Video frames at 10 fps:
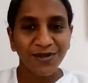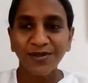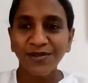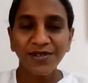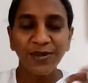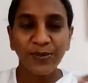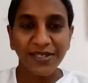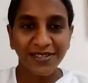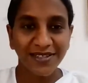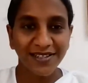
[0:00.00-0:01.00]
so this
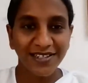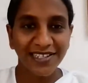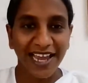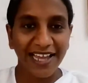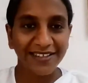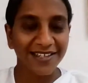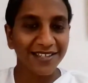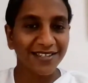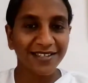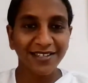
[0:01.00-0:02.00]
person is like
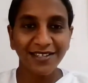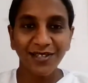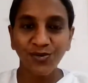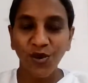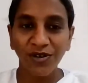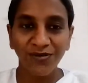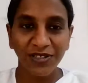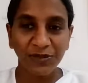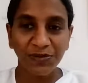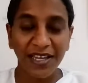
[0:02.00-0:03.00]
this is what
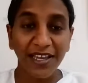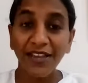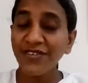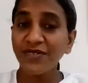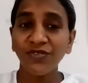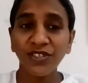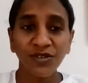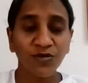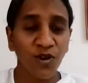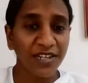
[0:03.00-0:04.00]
with me, even
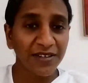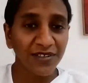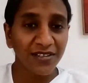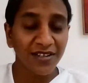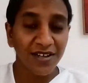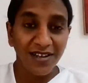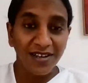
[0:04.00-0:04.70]
with whatever